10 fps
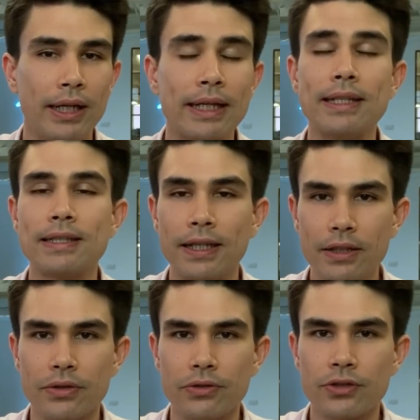
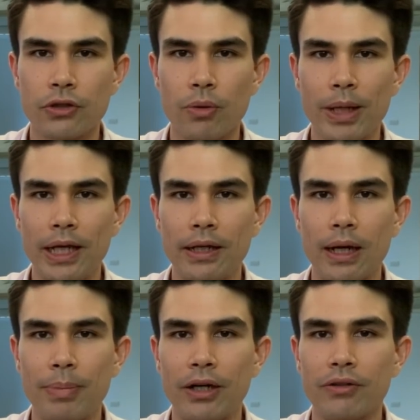continues to remain
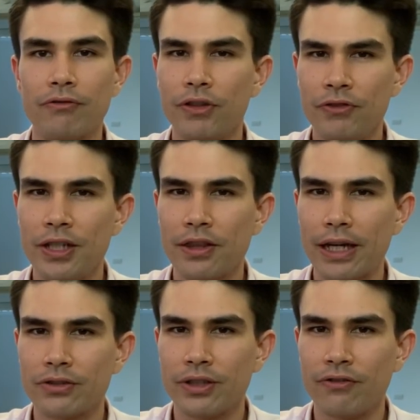about
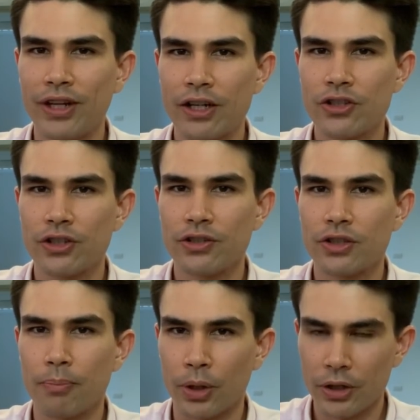15,000
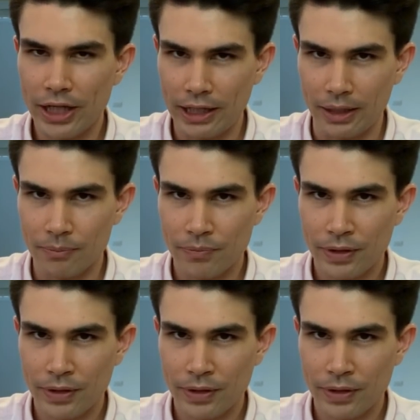infections per day.